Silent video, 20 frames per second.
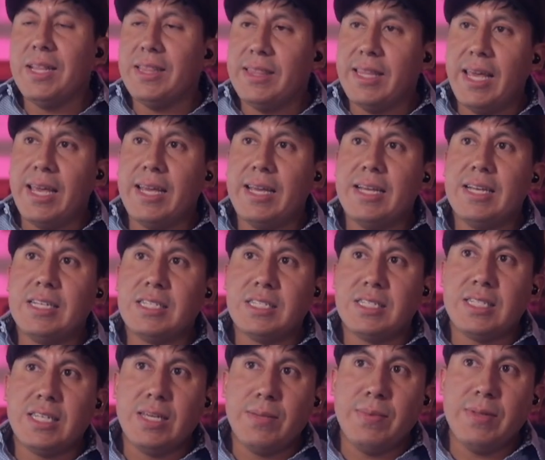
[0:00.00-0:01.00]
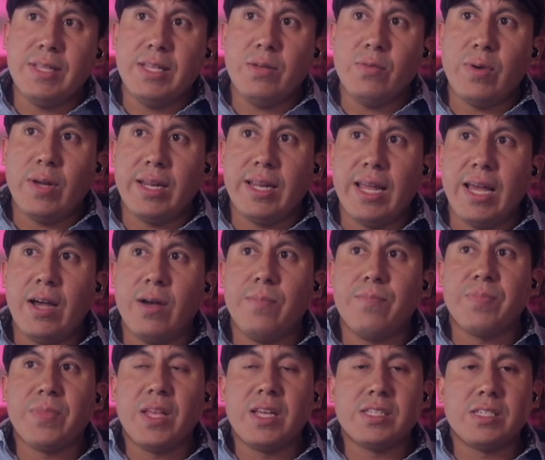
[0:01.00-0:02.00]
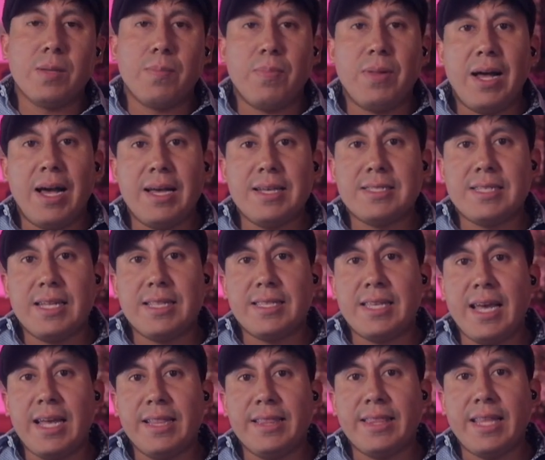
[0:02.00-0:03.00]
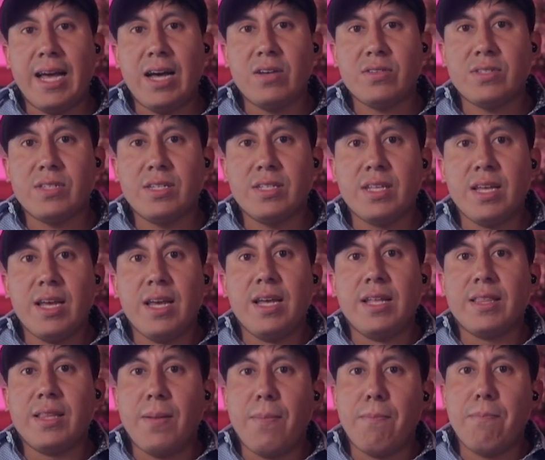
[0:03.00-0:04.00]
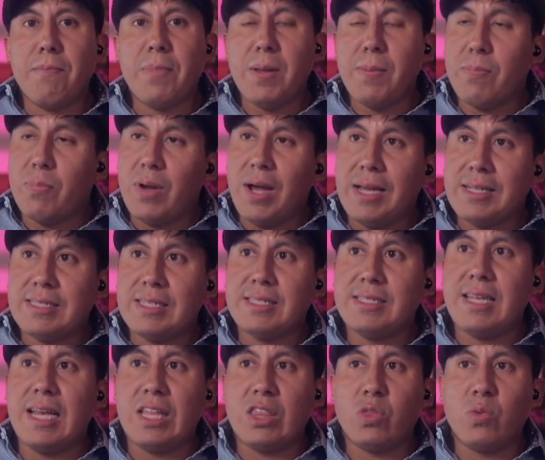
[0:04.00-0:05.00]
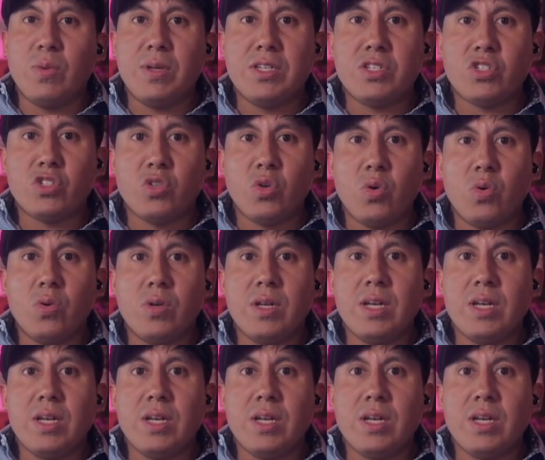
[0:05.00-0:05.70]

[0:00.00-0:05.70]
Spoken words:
date is TBD right now. Supply is at 10,000. Their mint price is at 3 Sol.